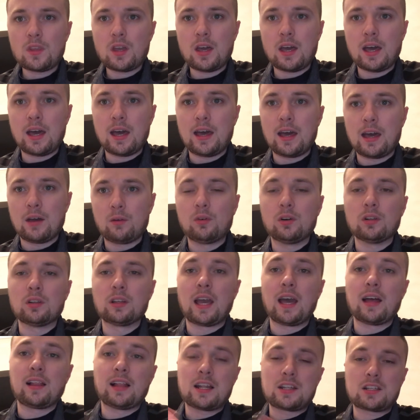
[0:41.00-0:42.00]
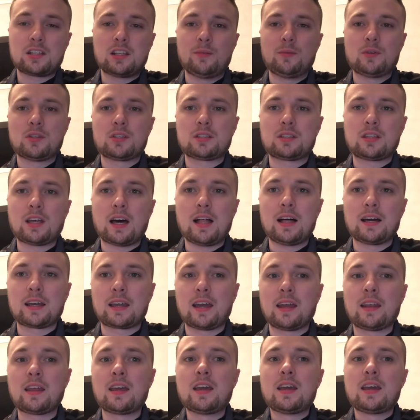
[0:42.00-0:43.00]
let me just start
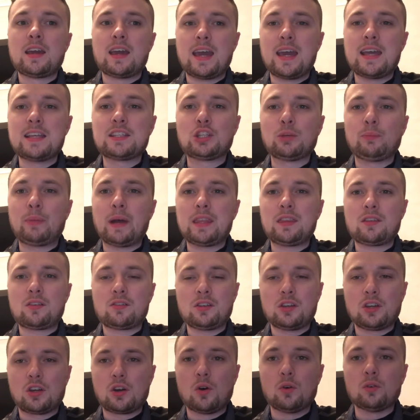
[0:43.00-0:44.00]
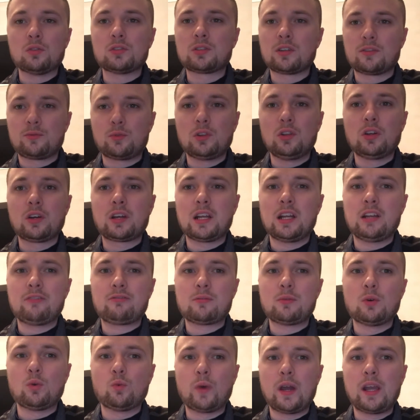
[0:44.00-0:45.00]
again. It is dependent on your goals. So if we're looking at it
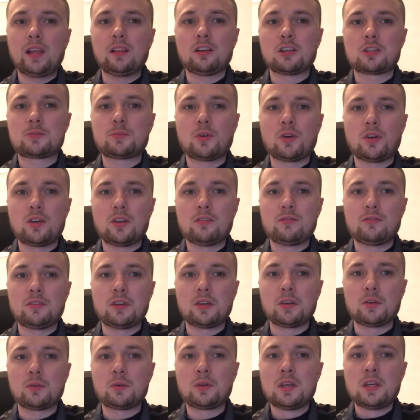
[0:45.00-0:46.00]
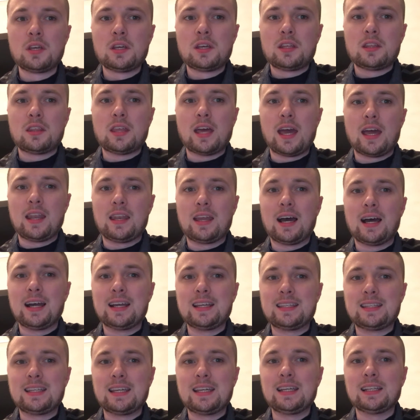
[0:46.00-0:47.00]
from a weight loss point of view, then
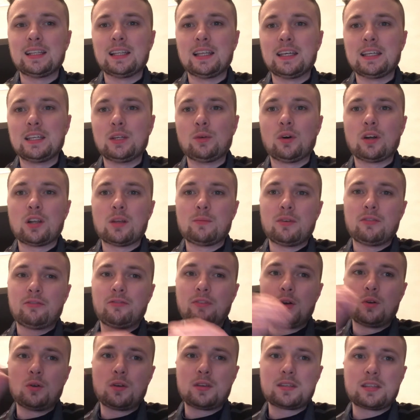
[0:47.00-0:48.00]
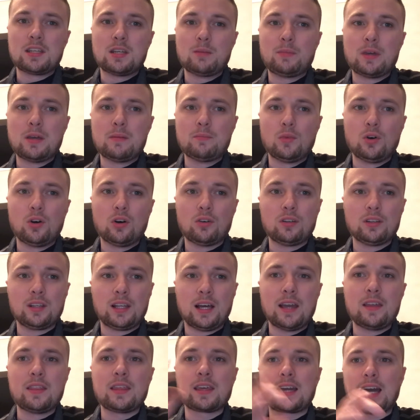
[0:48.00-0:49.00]
ideally you want to be focusing a bit more on
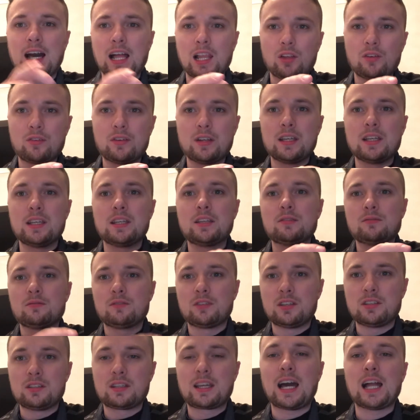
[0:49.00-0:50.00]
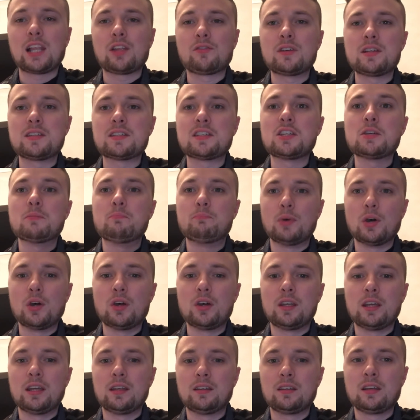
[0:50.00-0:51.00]
like the calories that you're
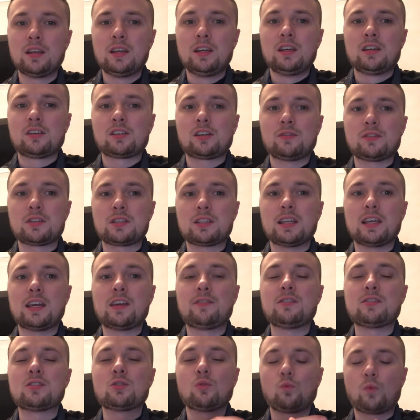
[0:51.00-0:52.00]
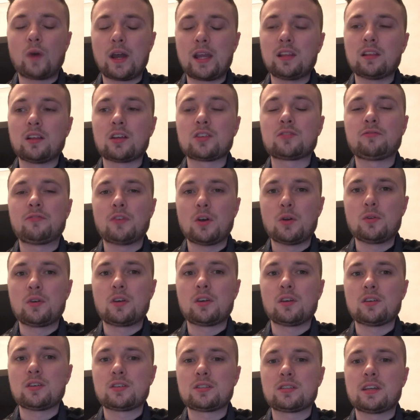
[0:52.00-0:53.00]
burning. So obviously if it's a weight loss
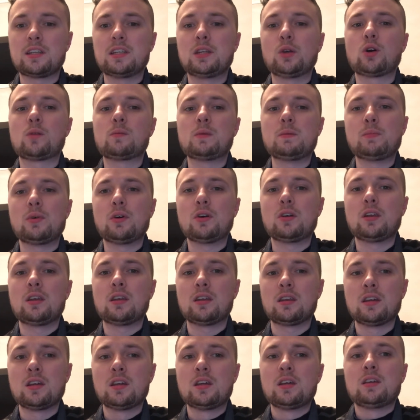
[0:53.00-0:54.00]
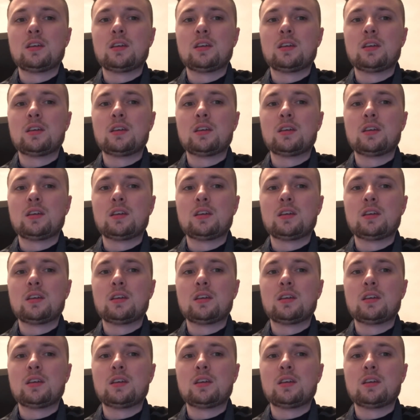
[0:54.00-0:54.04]
focus, then you want to be burning